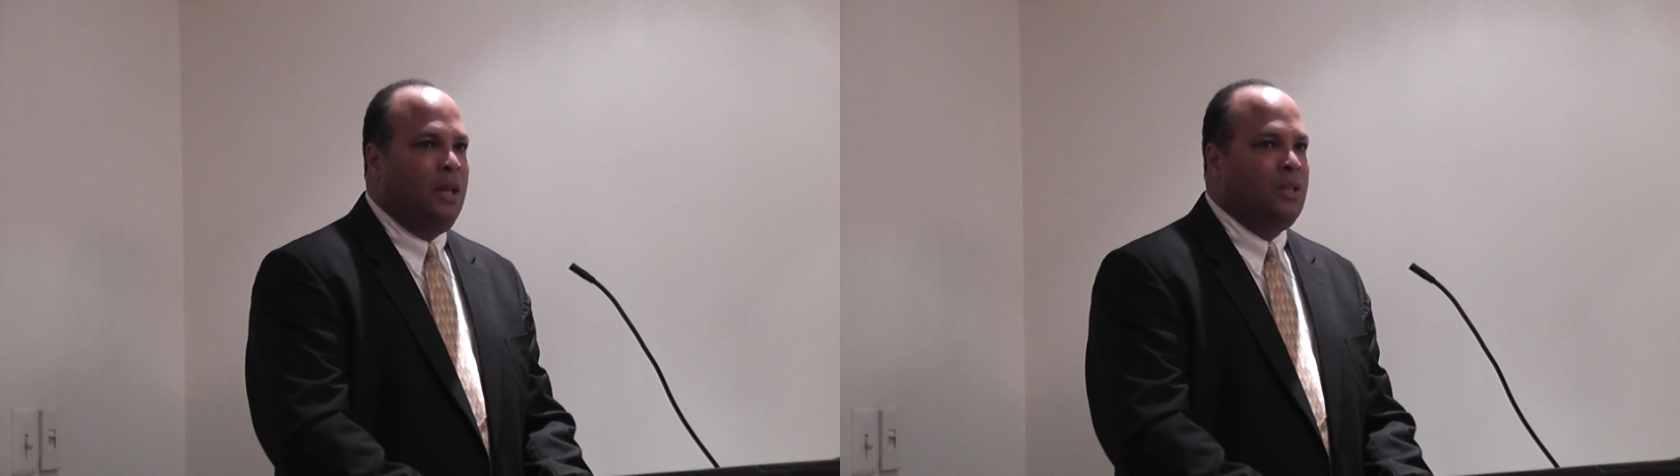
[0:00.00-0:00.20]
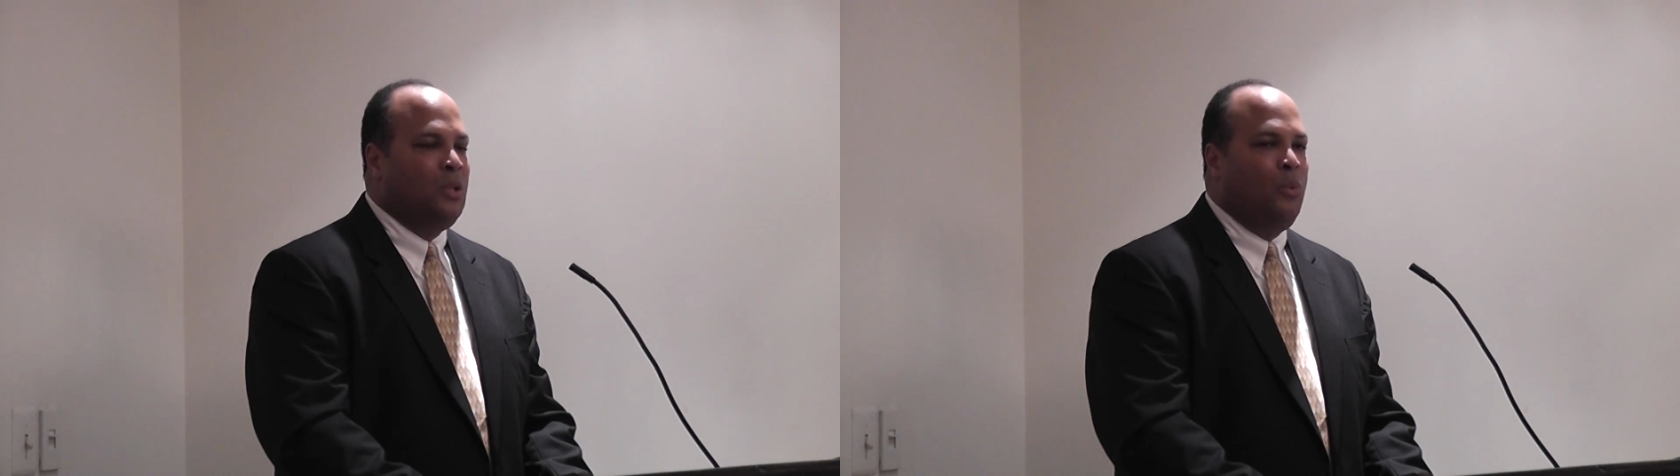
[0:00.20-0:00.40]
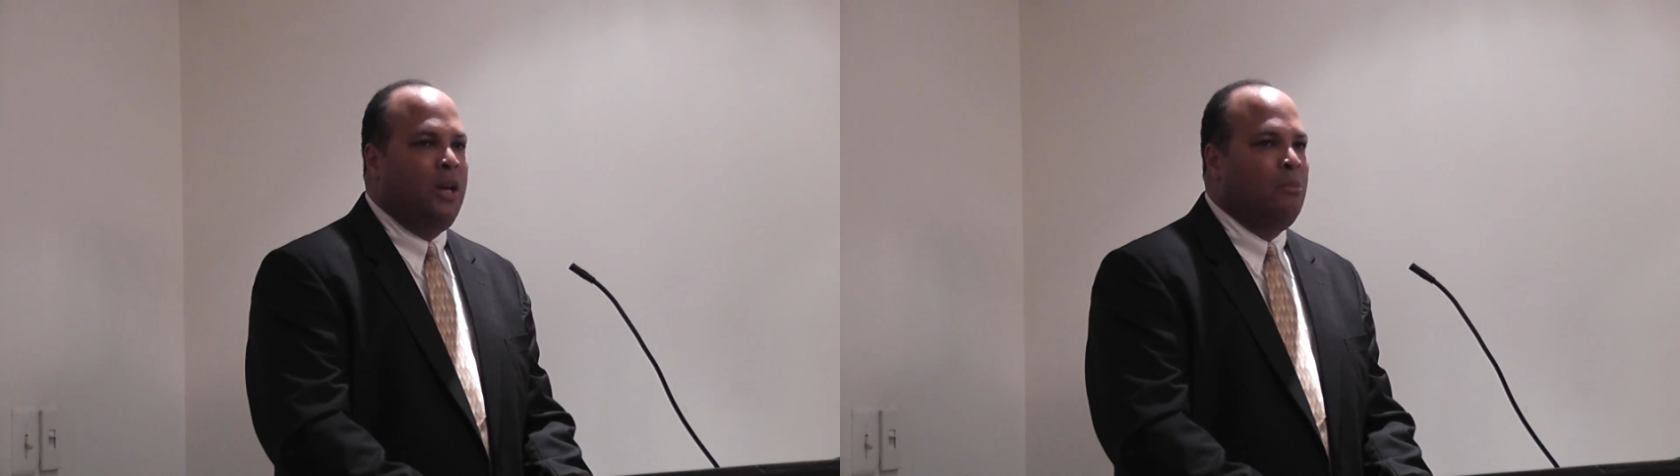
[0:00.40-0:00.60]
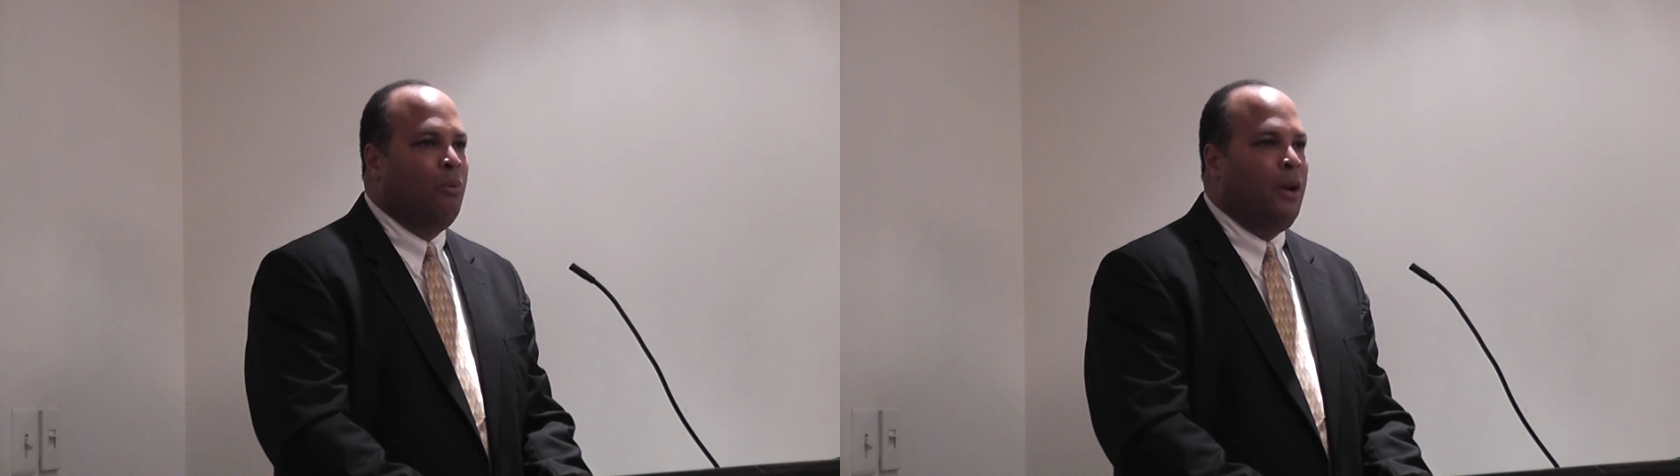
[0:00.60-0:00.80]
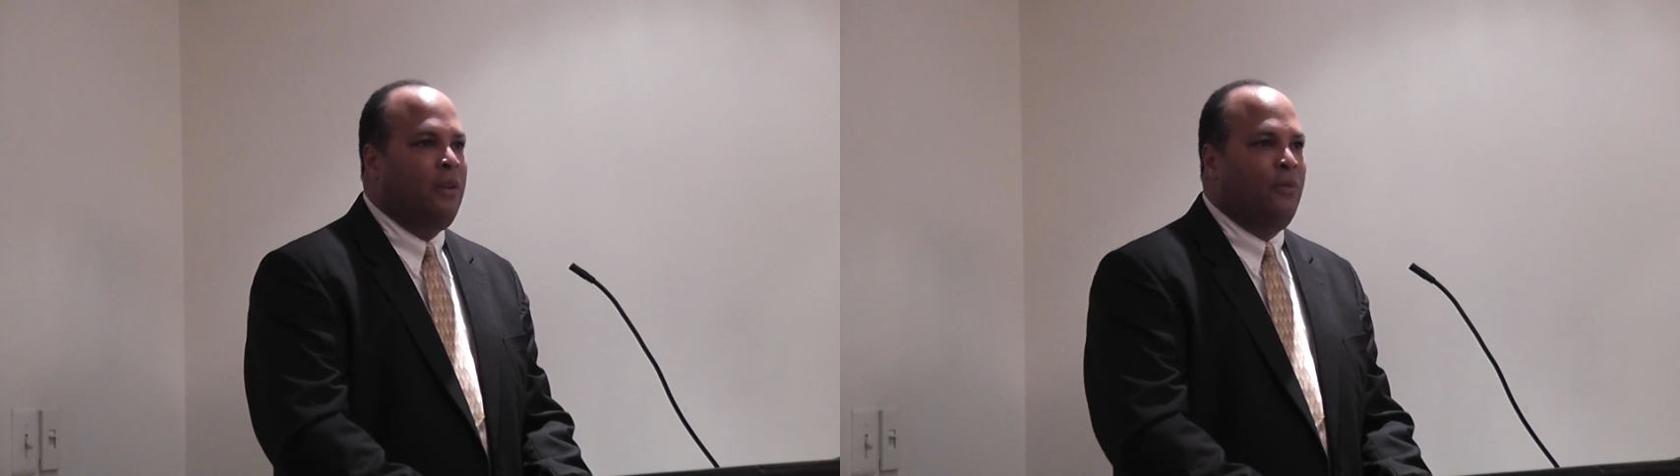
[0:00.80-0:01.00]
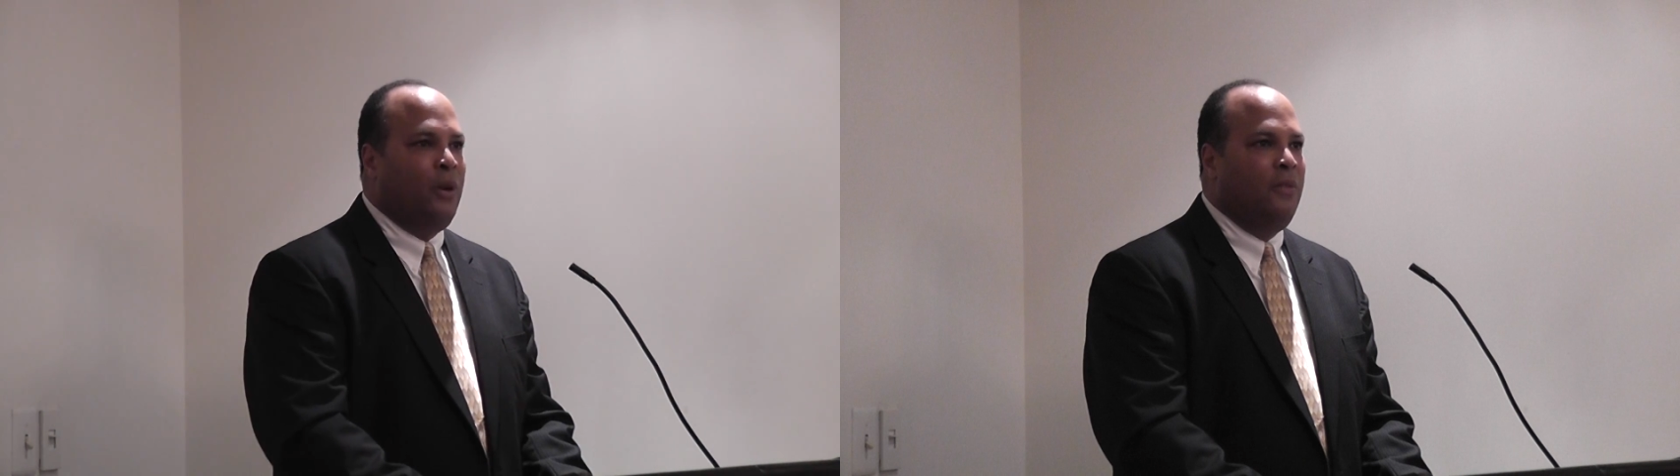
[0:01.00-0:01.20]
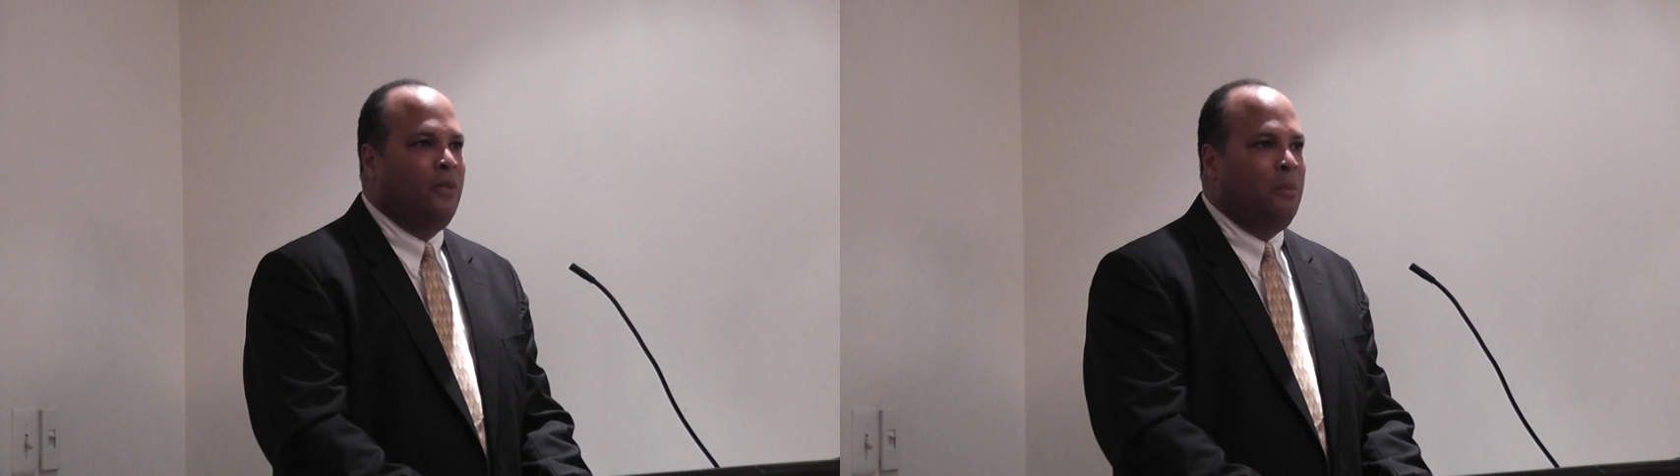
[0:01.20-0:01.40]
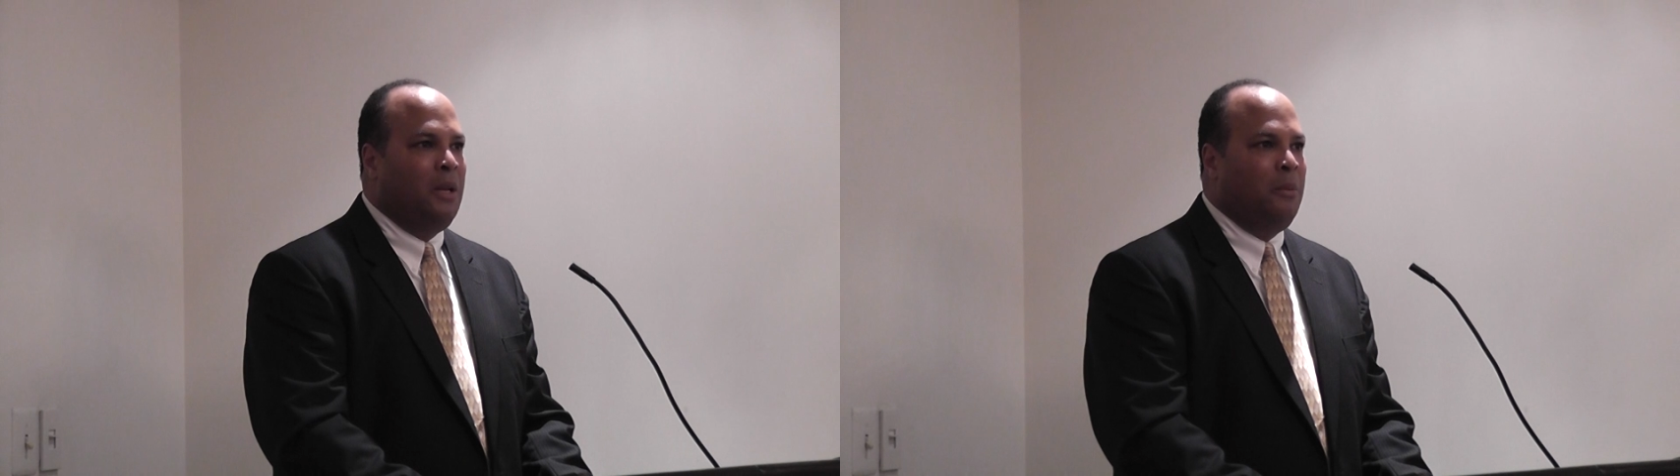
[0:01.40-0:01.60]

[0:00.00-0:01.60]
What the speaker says: is the way to break free from it.